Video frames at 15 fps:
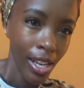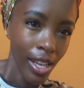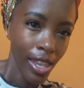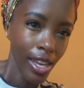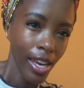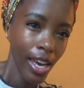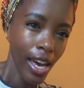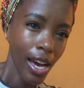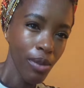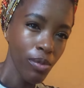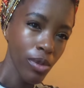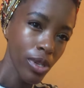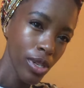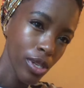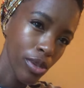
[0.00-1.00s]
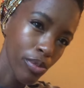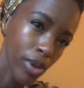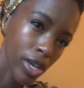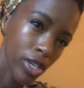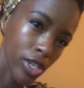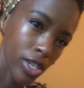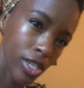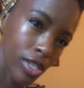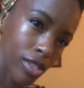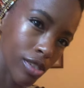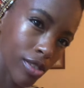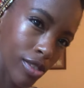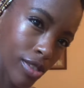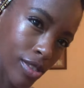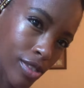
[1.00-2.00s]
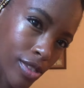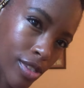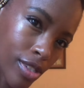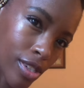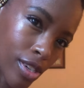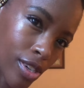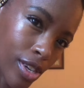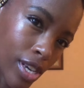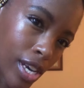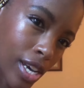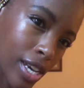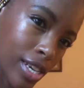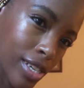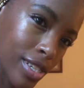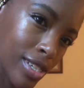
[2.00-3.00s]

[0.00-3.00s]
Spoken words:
the camera's smudgy. Okay.